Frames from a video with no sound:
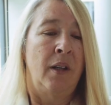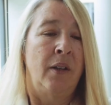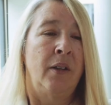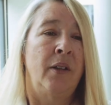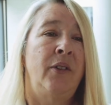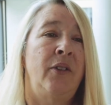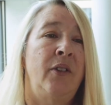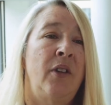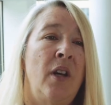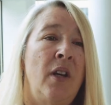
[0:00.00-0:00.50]
The
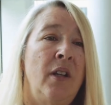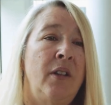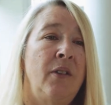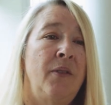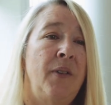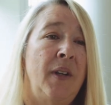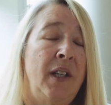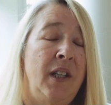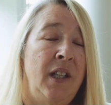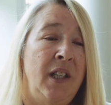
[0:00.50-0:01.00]
start of
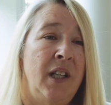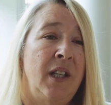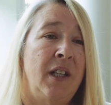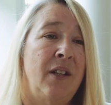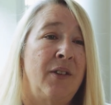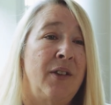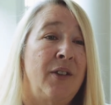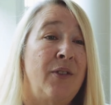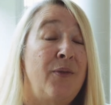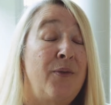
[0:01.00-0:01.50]
any year
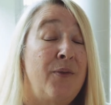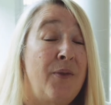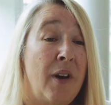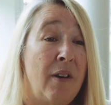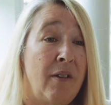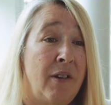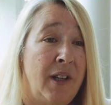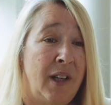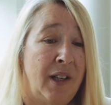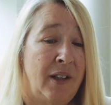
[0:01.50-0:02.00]
is
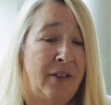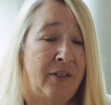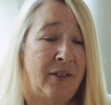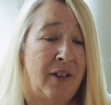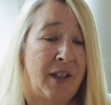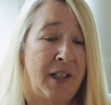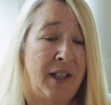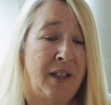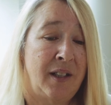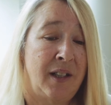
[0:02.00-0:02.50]
very
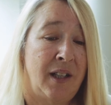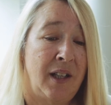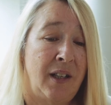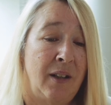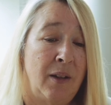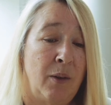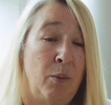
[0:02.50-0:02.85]
exciting,